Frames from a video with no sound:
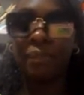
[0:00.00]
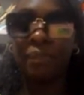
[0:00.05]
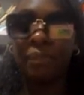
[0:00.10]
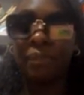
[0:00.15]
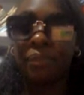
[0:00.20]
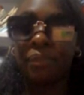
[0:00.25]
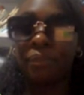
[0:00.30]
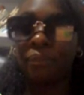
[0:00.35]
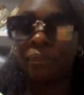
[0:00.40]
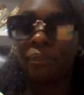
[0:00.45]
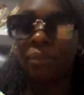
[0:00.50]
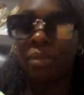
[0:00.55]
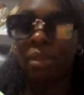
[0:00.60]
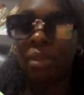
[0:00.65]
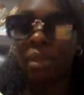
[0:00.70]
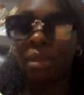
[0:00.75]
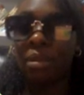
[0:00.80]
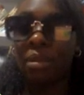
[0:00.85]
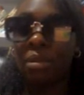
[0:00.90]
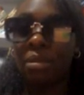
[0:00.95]

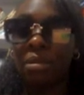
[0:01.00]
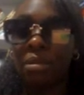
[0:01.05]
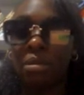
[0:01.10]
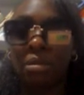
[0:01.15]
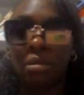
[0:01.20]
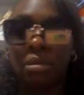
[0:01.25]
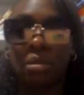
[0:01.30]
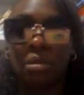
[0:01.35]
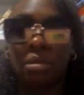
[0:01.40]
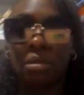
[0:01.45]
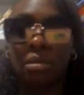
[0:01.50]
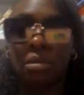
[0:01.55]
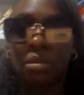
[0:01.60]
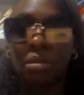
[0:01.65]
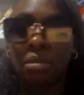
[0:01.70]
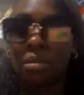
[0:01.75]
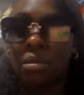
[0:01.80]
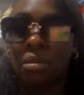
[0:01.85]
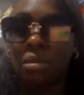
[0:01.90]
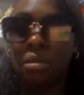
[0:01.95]

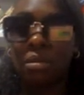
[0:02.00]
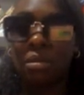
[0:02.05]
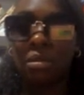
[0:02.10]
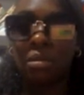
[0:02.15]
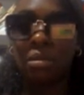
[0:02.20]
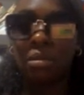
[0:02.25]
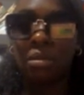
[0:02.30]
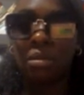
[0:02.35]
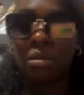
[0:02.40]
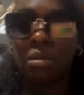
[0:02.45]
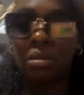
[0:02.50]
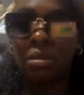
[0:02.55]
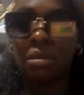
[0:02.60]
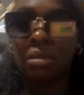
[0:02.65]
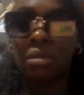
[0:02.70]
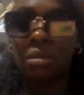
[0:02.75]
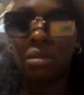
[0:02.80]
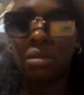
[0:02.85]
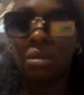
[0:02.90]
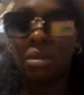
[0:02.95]

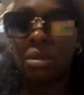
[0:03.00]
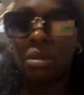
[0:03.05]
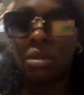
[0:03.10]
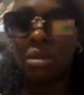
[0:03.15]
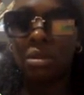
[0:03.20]
Nothing is said.